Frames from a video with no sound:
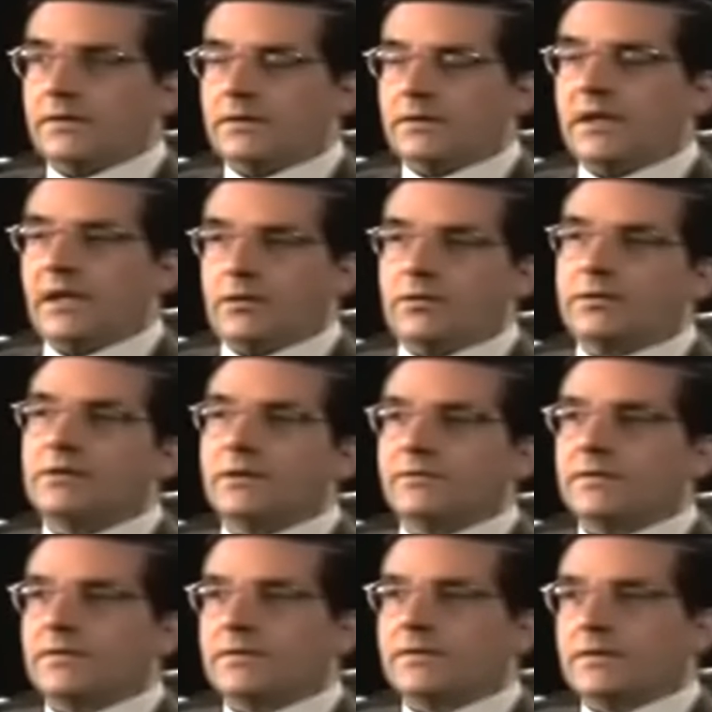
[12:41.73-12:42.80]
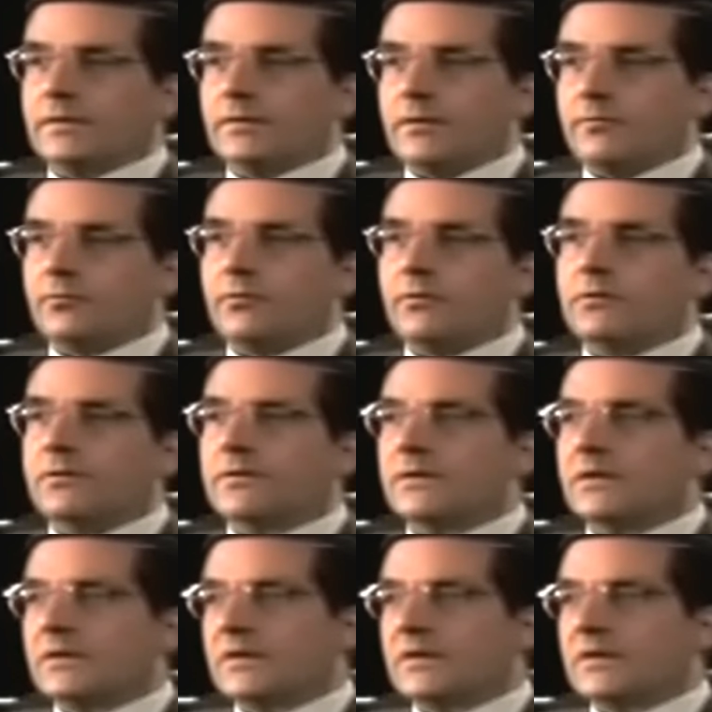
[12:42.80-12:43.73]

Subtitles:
narratives, descriptions,